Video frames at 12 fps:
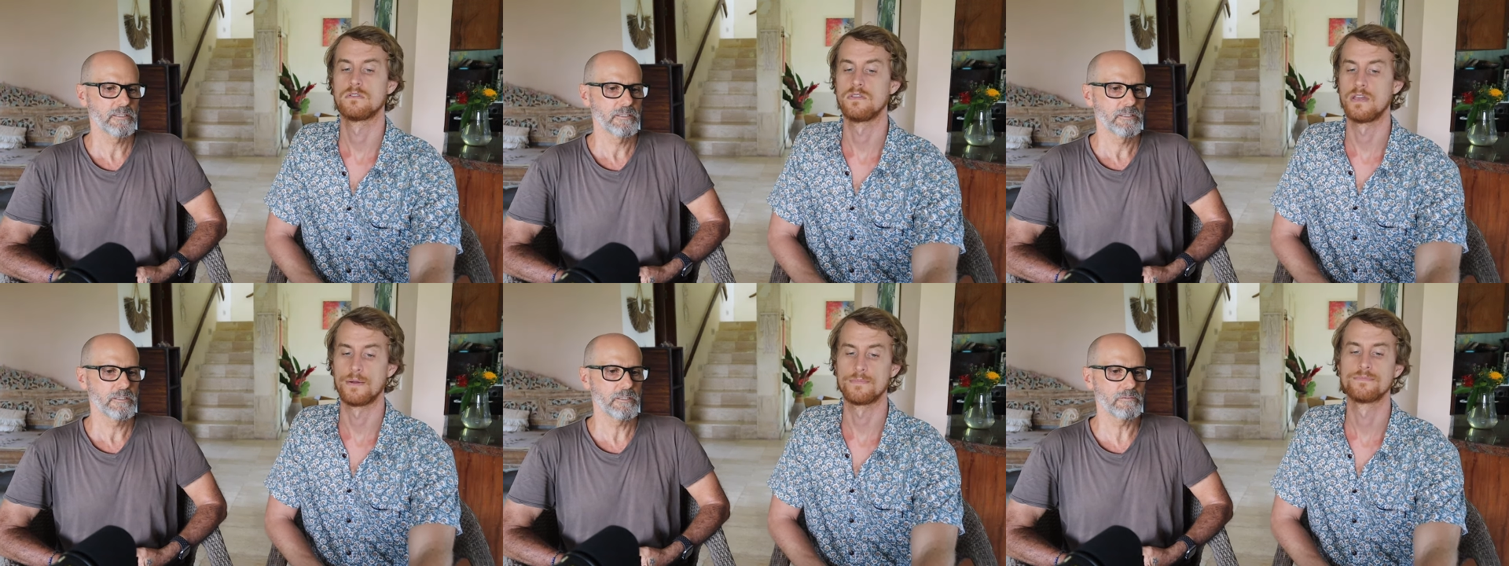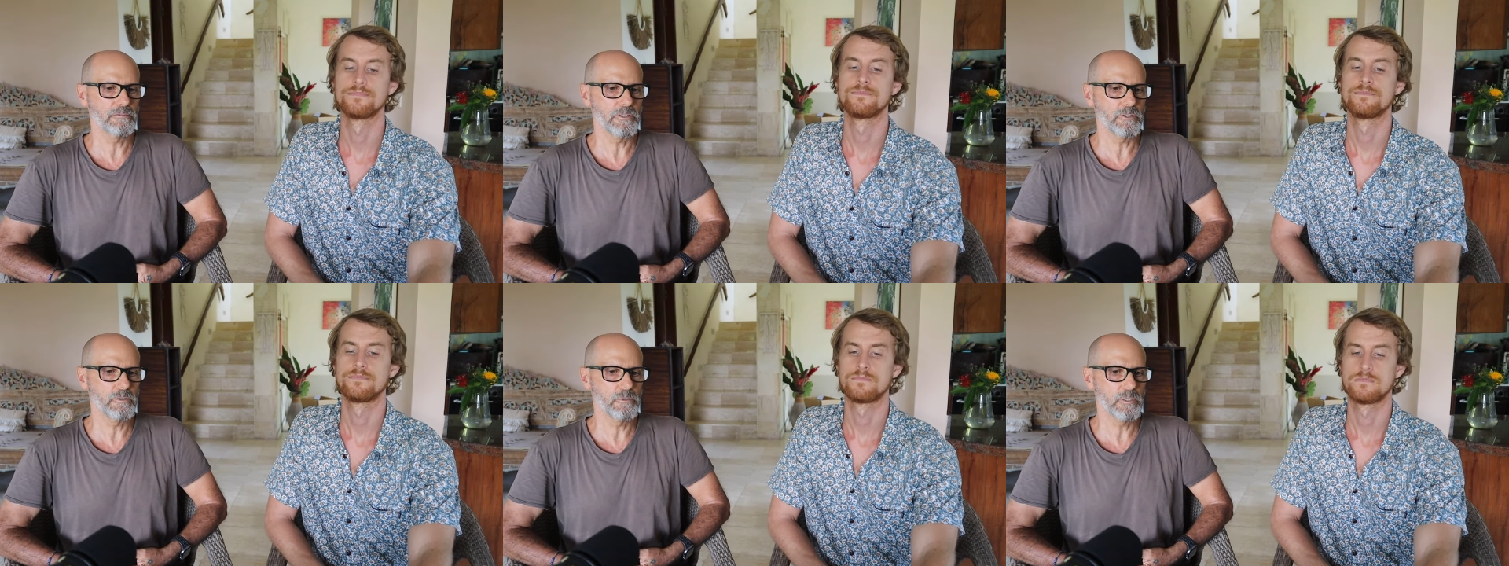Speaker 1: yeah. of
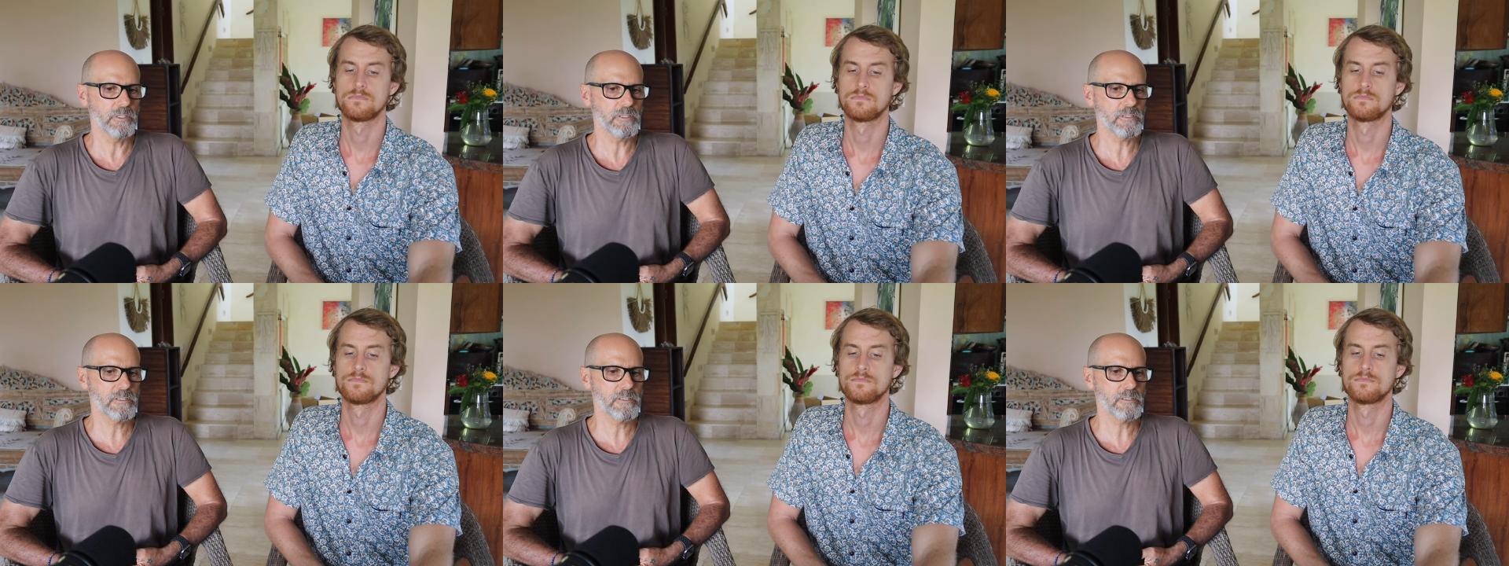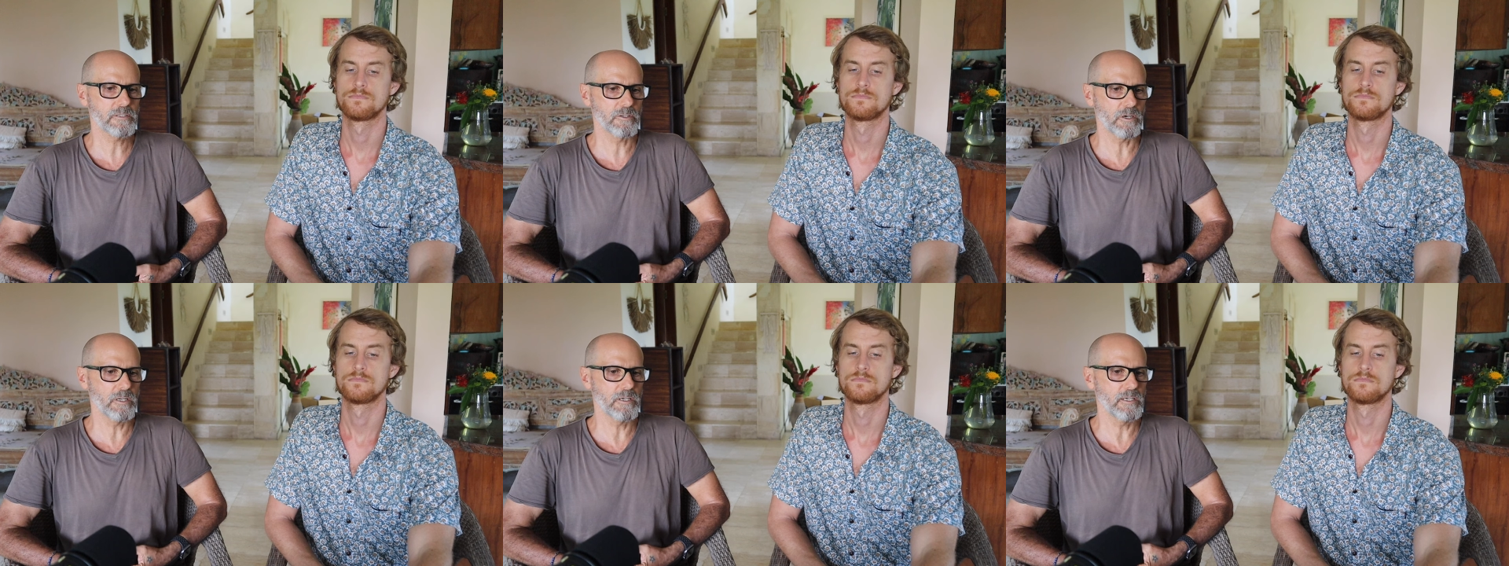the US
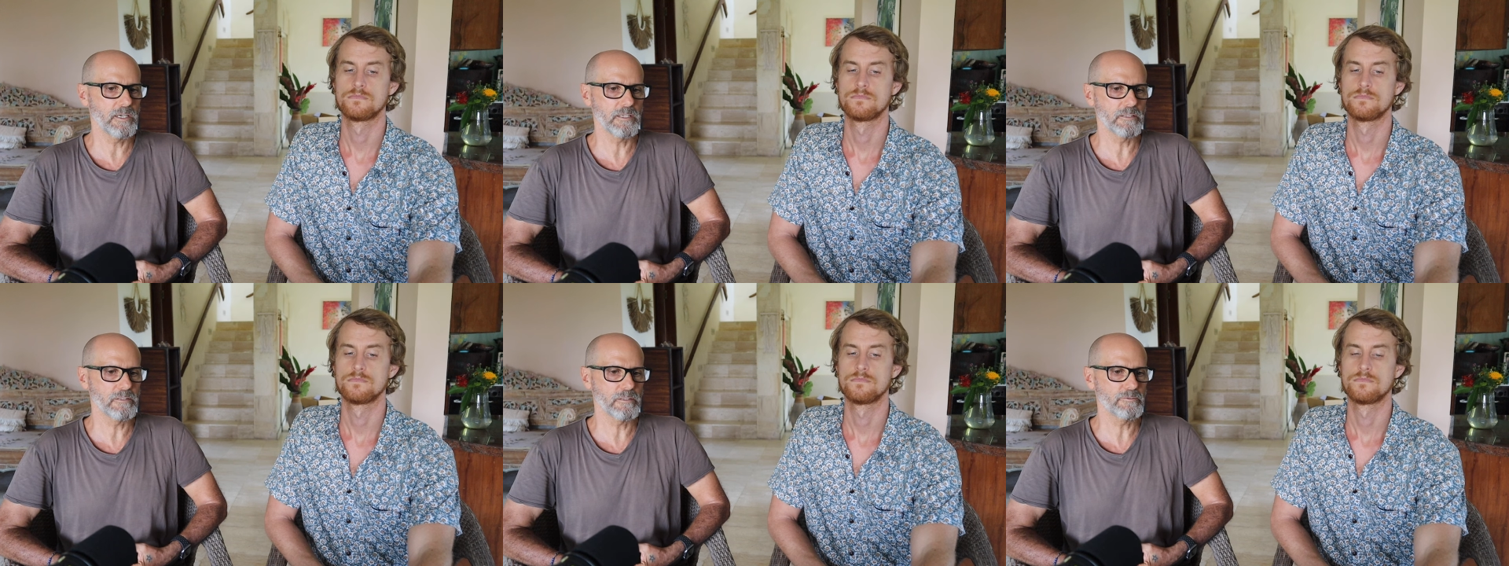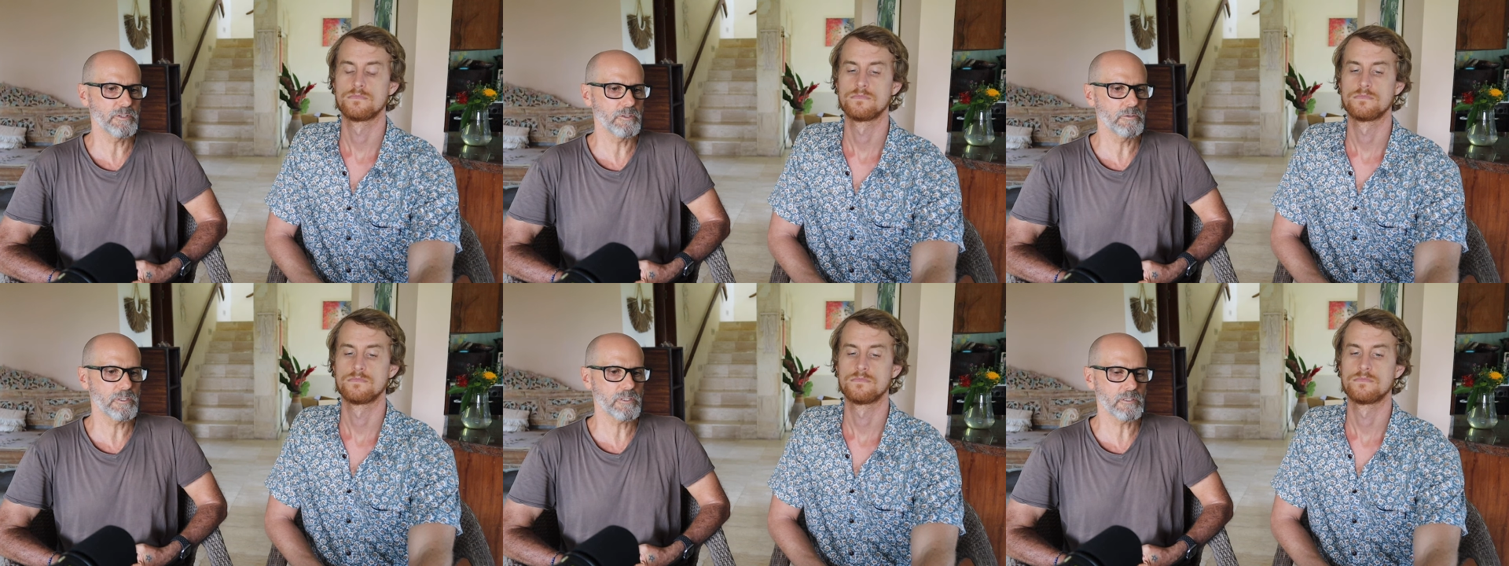dollar and of the
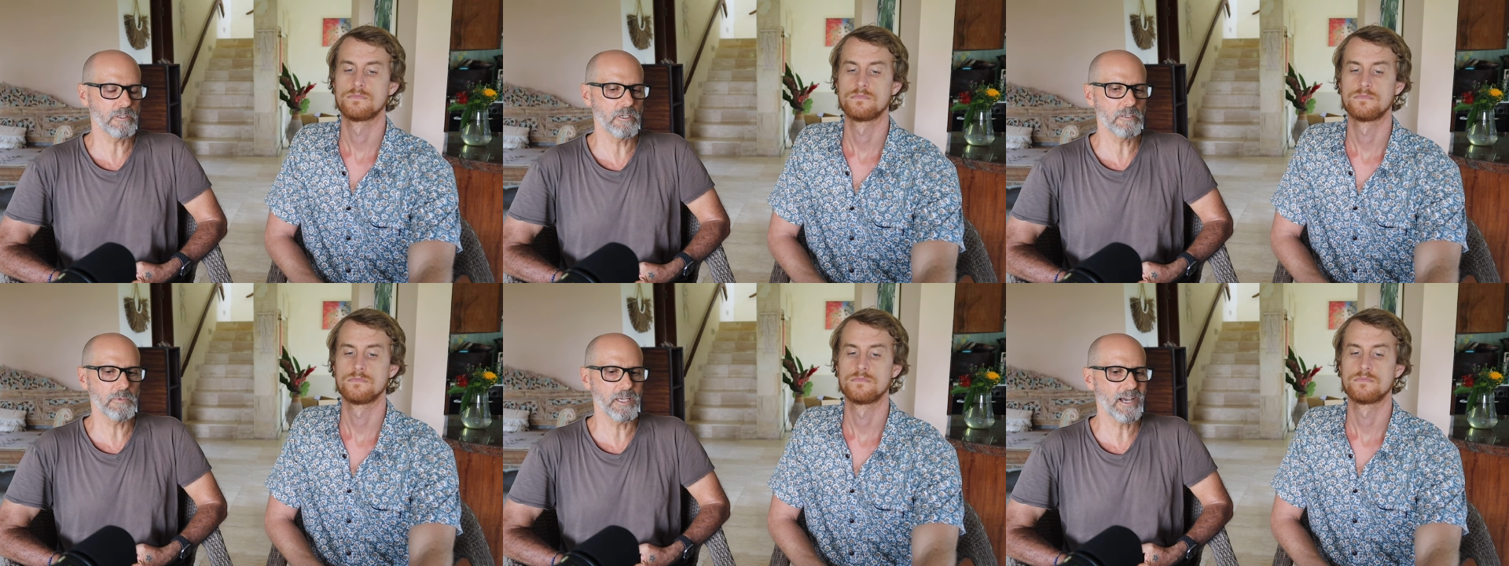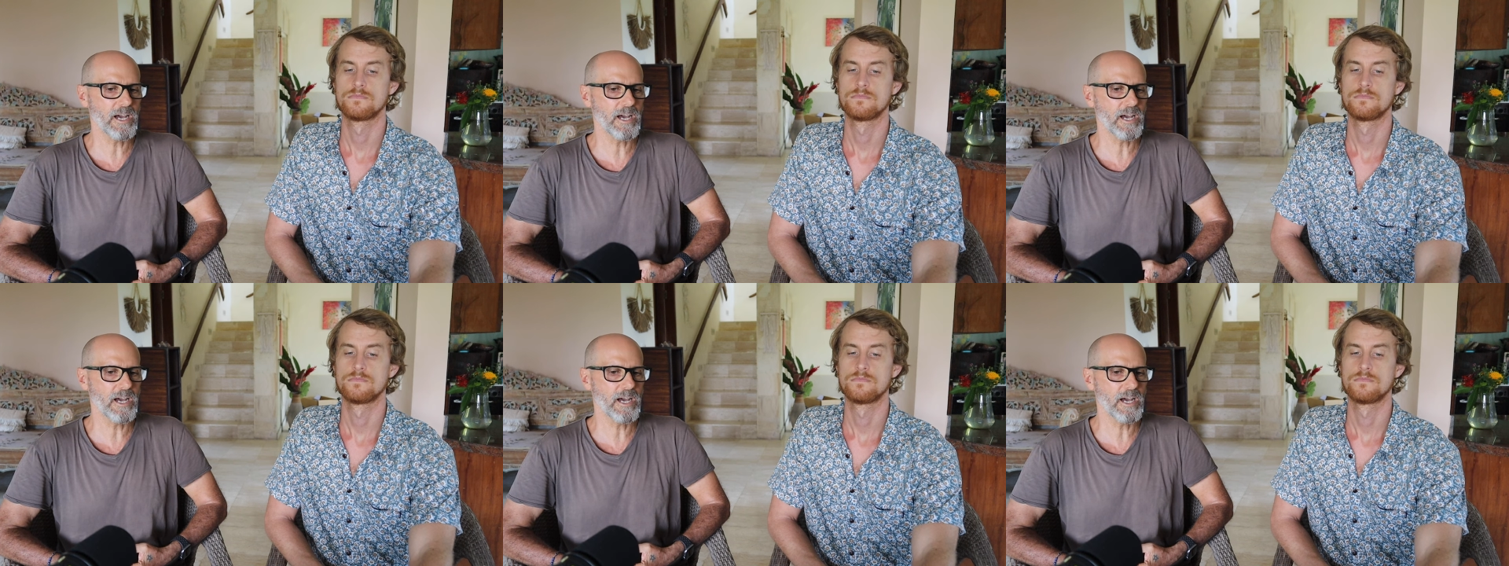US economy.